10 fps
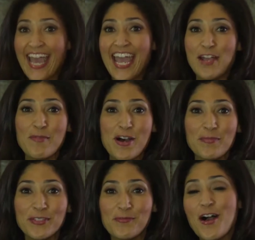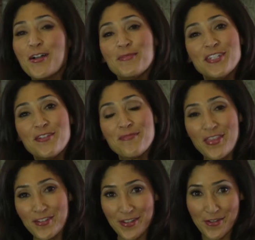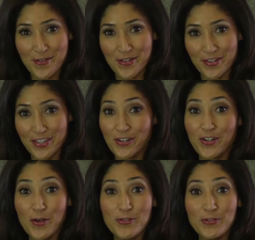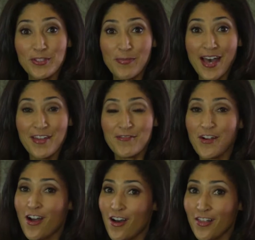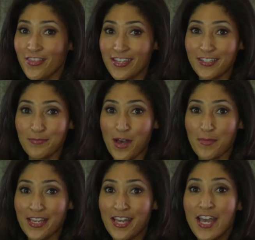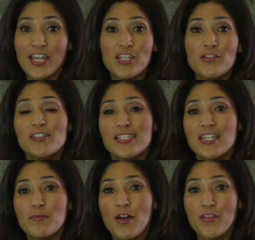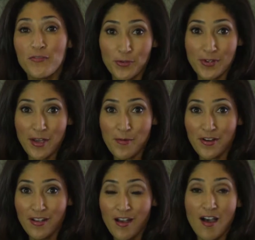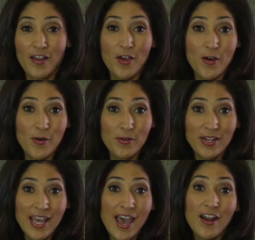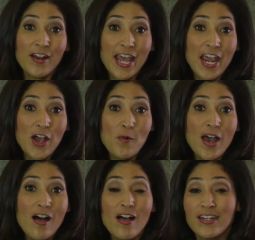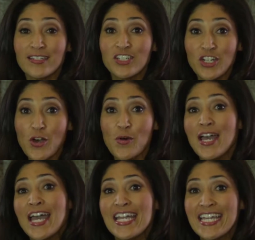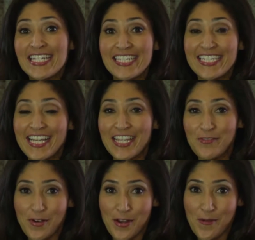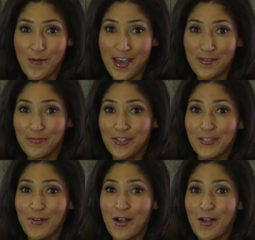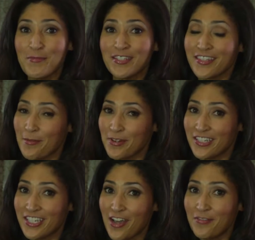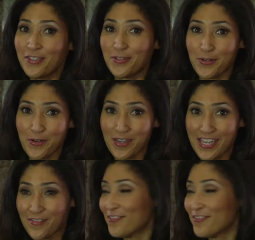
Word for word: Hey moms, welcome to the Motherhood Corner, your go-to spot for all things mommy. You've seen him on the Food Network, on OWN, and on AOL on his show, Kitchen Daily 101. Please welcome celebrity chef Stuart O'Keeffe.